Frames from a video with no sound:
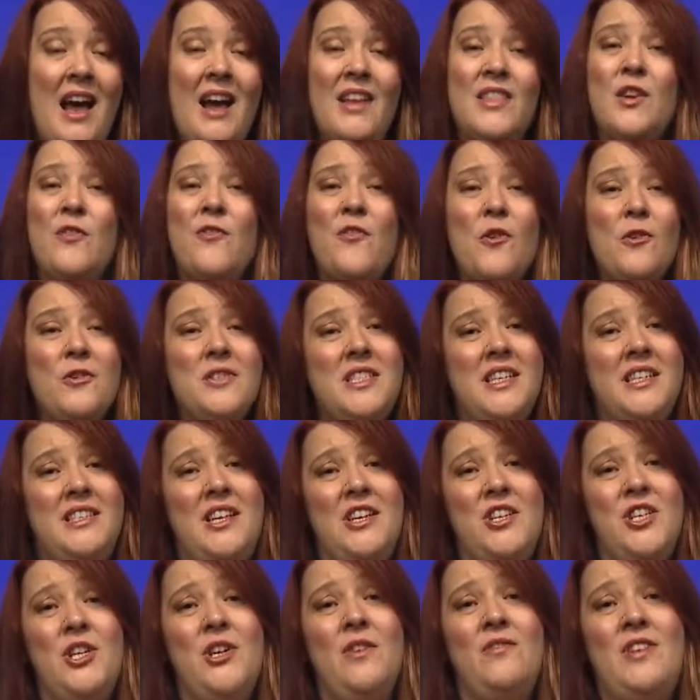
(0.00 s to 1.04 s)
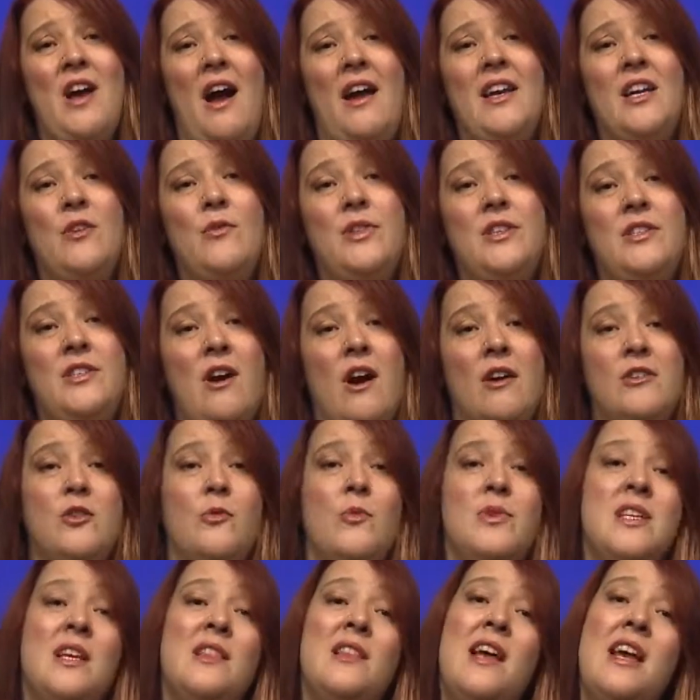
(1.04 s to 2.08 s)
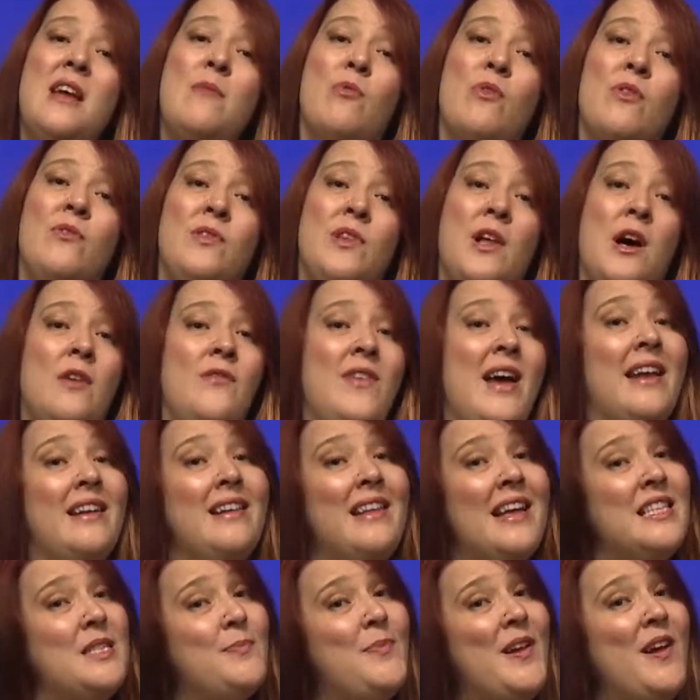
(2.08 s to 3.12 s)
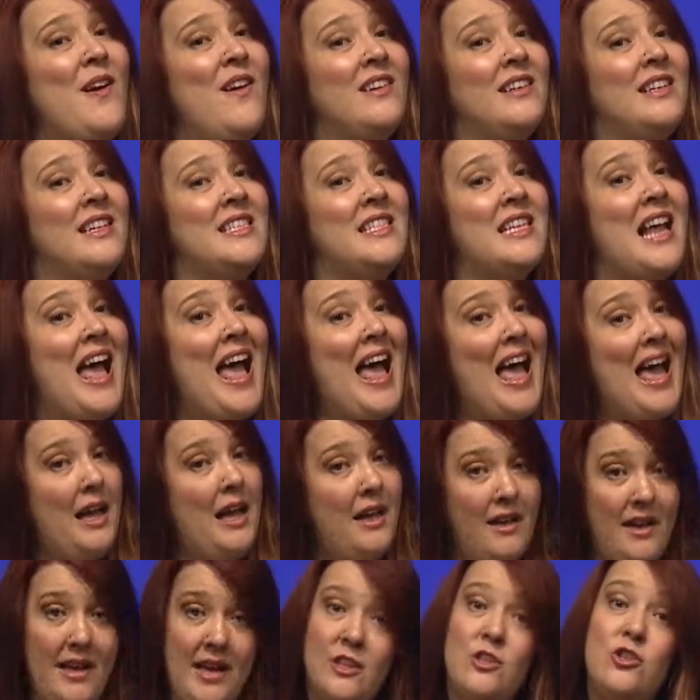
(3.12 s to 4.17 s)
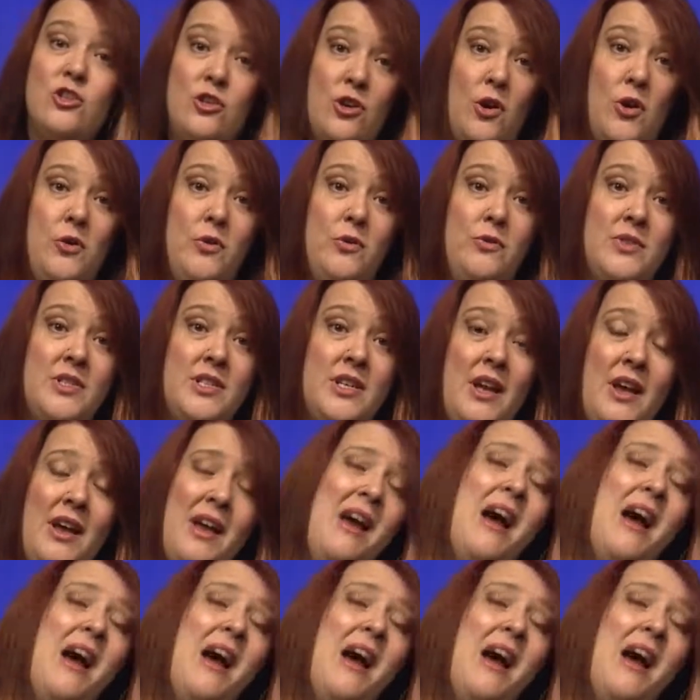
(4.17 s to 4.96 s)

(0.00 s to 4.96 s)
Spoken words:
The first edition of Dining with the Doctor was a labor of love, and let's be honest, it shows.